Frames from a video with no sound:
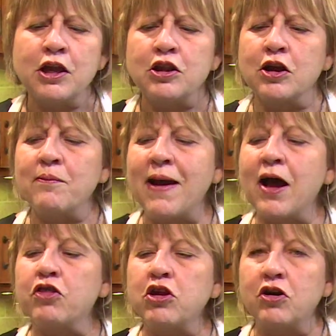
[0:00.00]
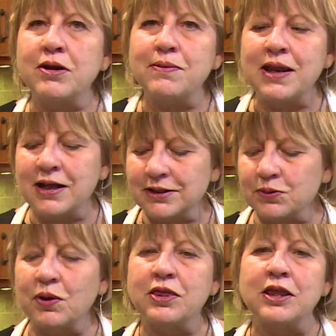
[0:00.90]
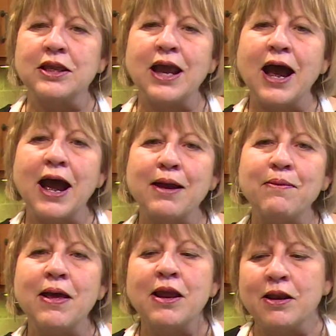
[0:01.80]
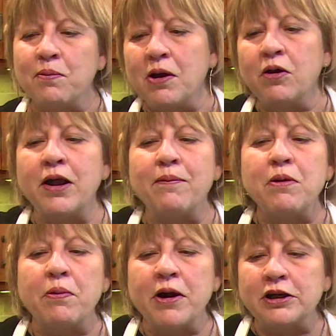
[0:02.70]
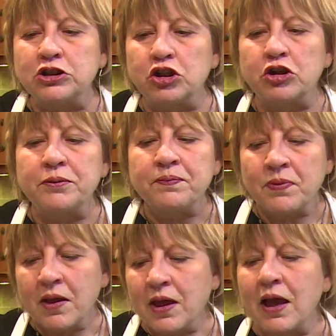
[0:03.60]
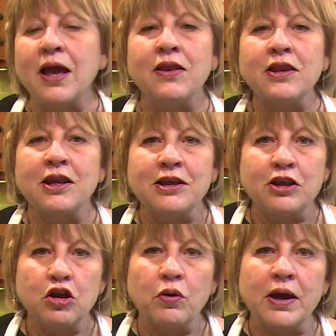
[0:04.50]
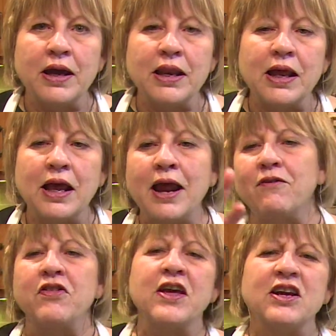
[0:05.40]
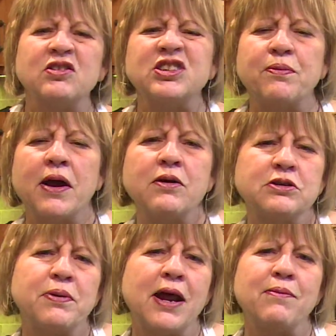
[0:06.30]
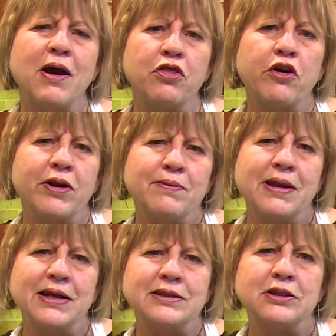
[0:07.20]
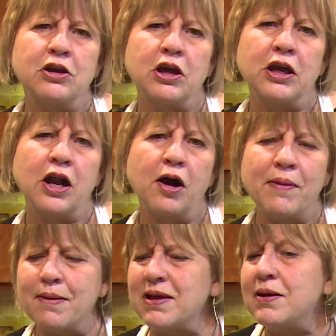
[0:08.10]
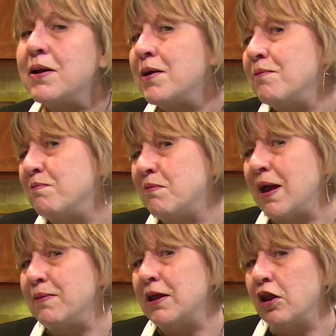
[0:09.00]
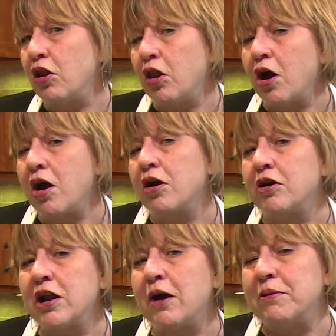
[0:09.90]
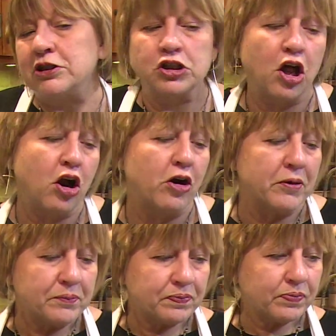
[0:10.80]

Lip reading: Took about 30 minutes with the time to build up the pressure and to do it. Everything, it was probably about 30 minutes to cook it all. Maybe a little longer, not much longer.